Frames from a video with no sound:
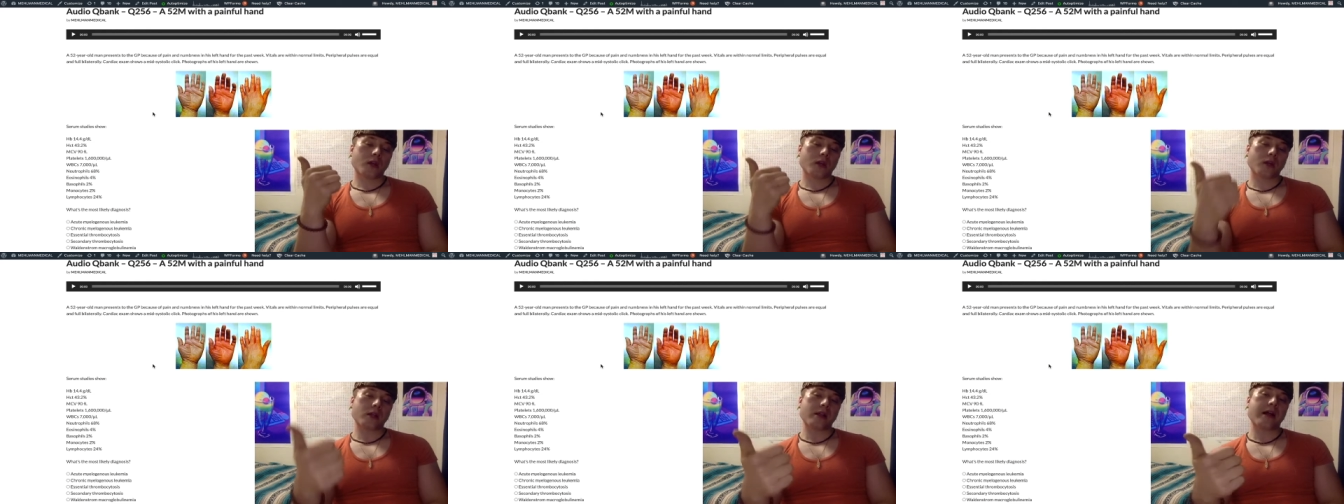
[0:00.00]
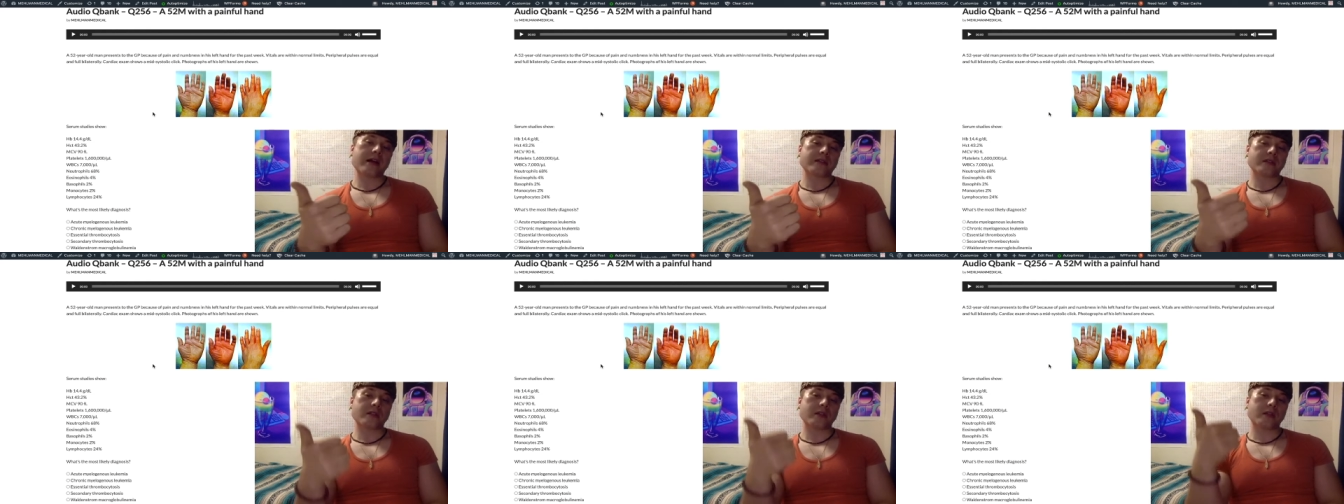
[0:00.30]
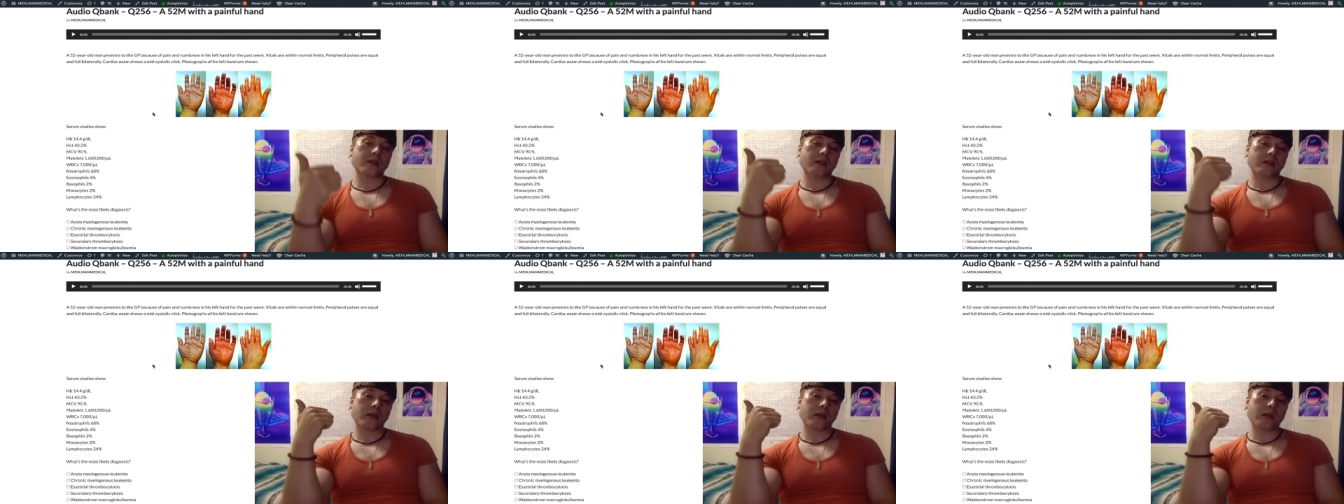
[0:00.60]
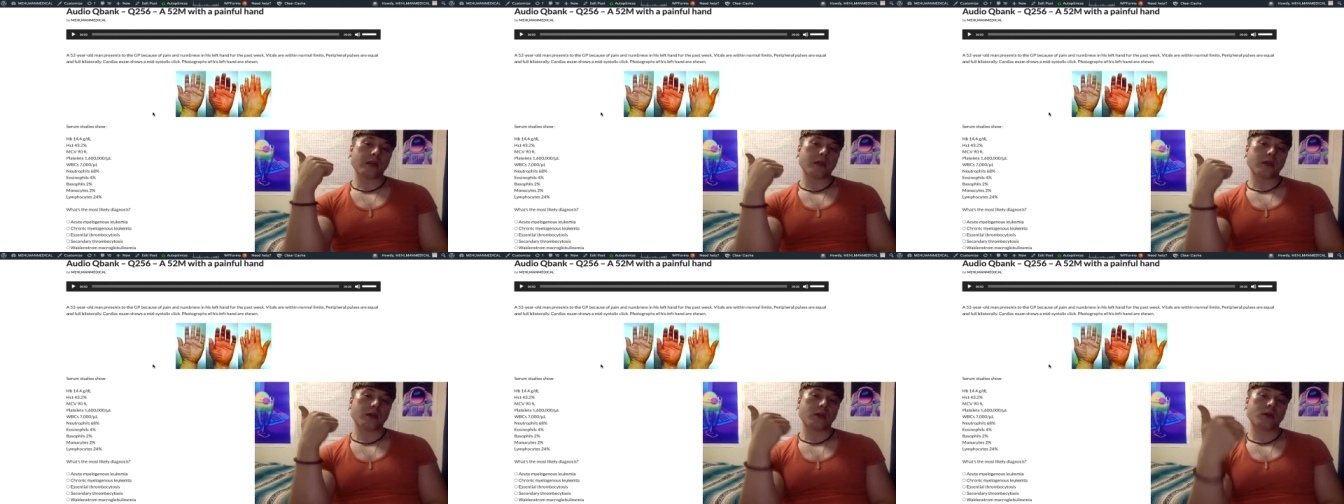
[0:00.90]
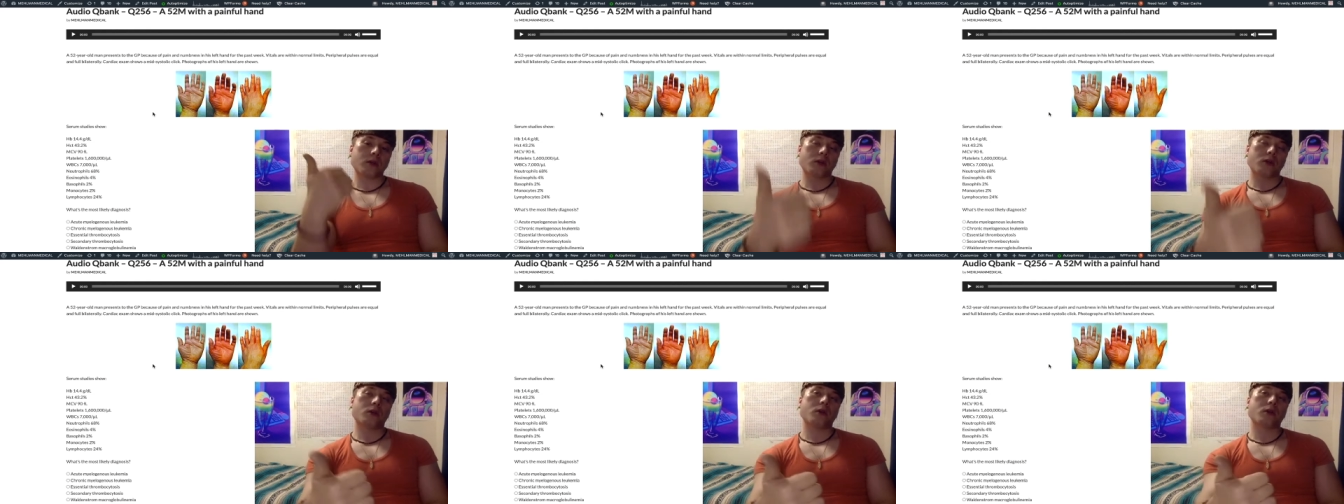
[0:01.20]
classically
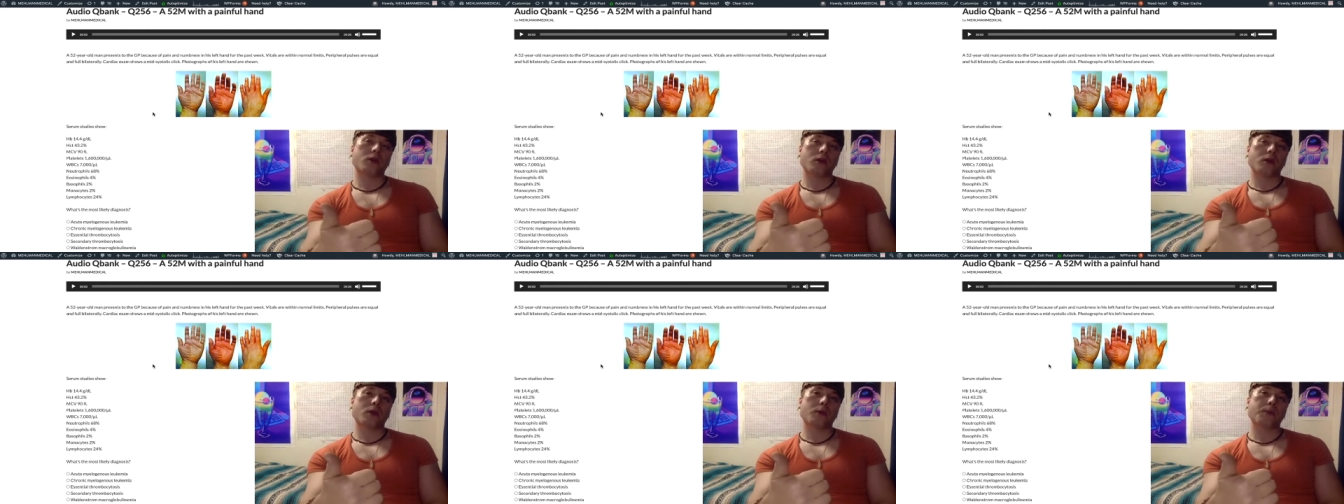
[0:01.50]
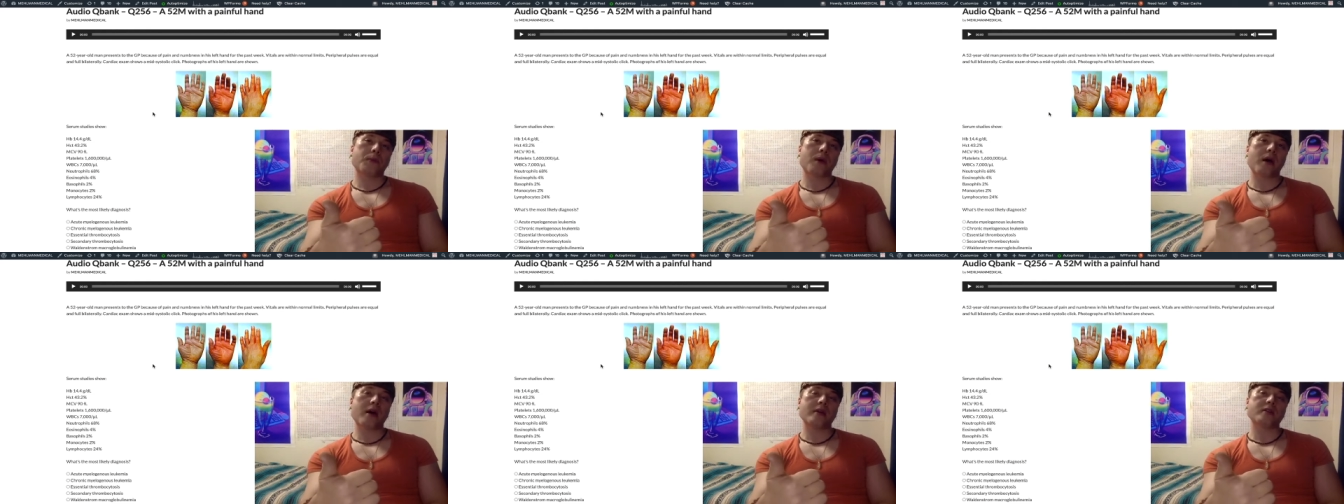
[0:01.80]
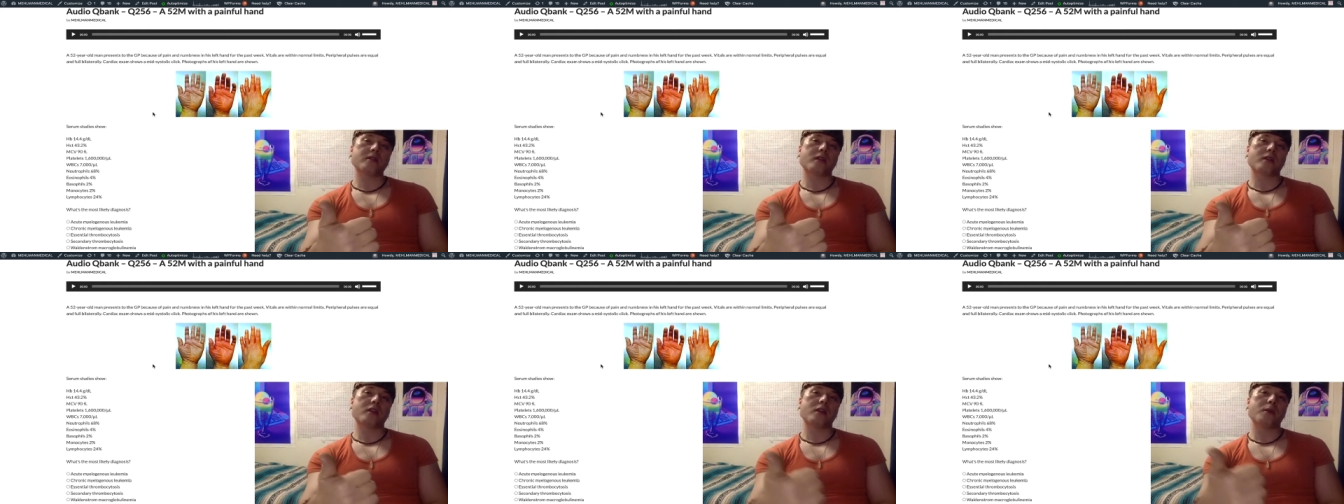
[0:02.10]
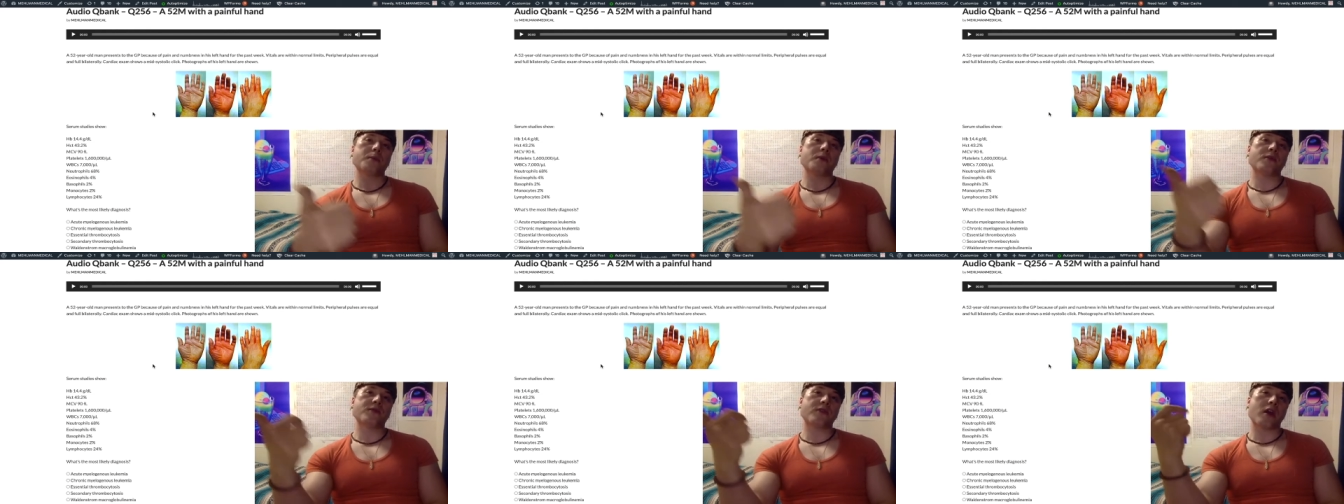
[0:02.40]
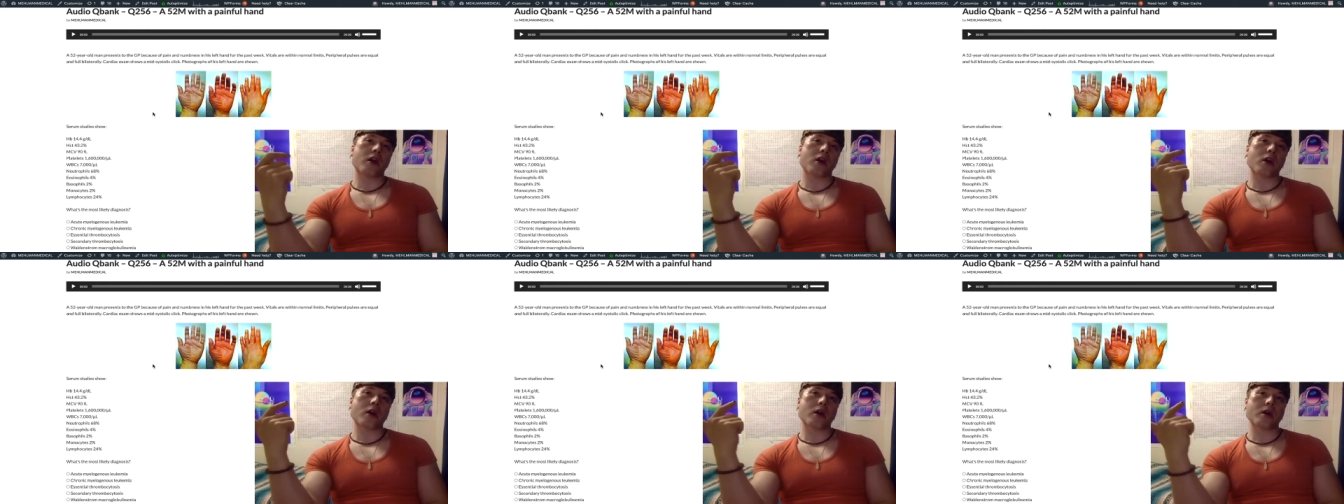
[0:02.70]
polycythemia
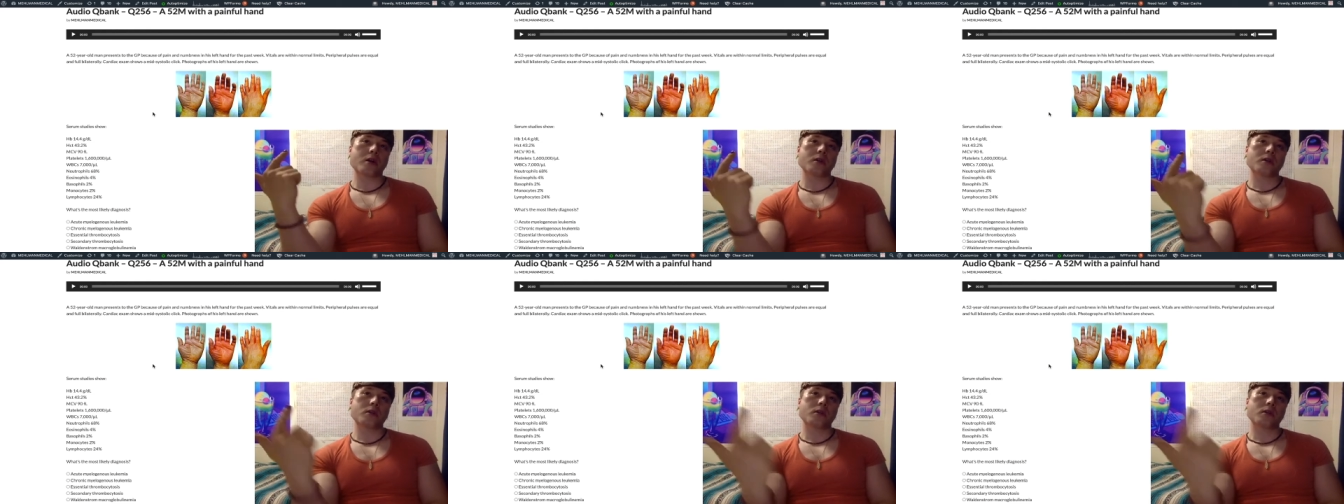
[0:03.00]
vera,